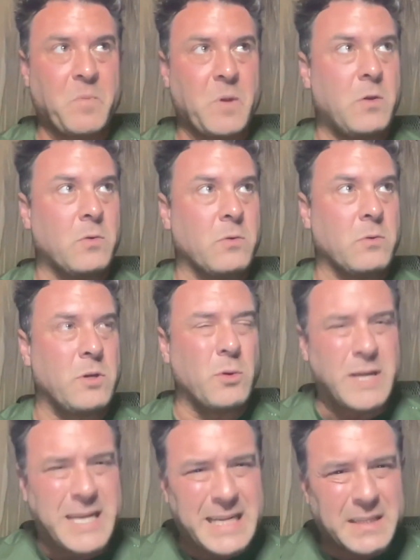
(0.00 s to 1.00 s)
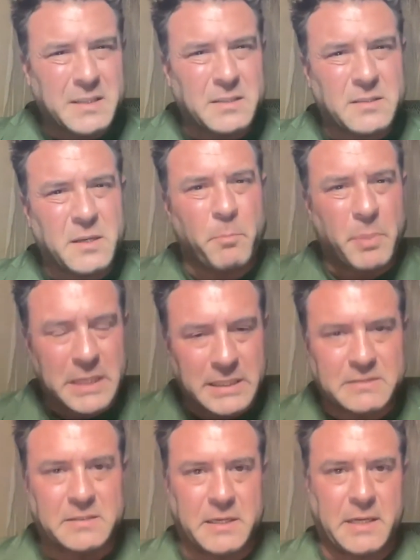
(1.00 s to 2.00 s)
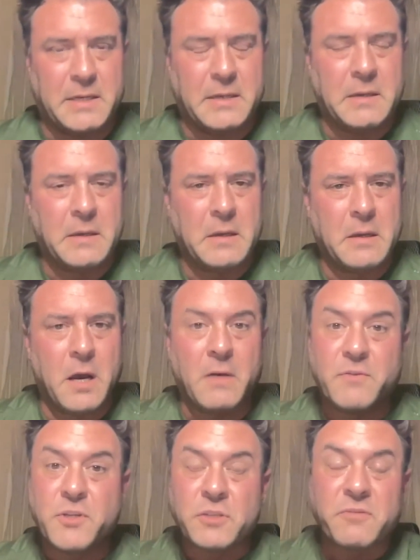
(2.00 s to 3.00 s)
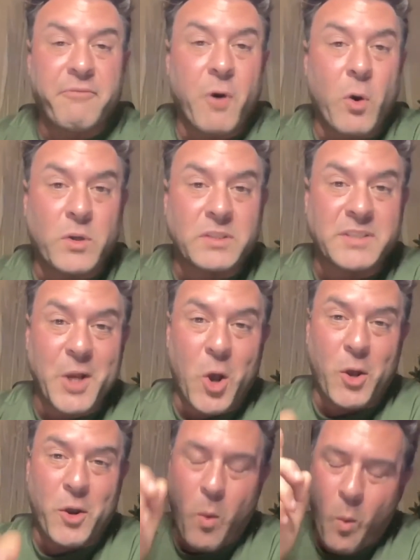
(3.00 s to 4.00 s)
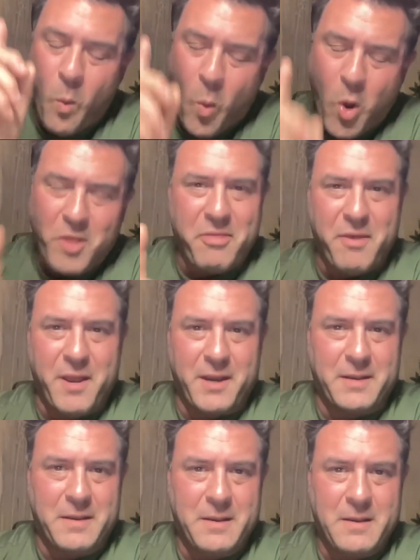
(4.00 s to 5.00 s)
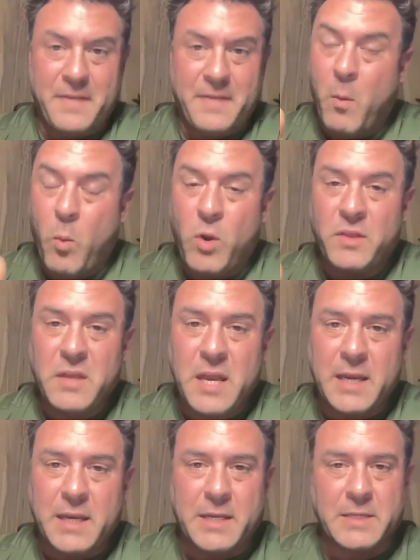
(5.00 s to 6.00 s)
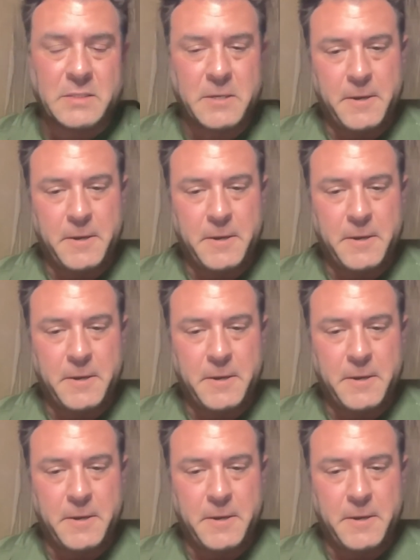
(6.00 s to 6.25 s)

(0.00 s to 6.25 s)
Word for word: you'll get the simplicity of just focusing on one thing. And that one thing is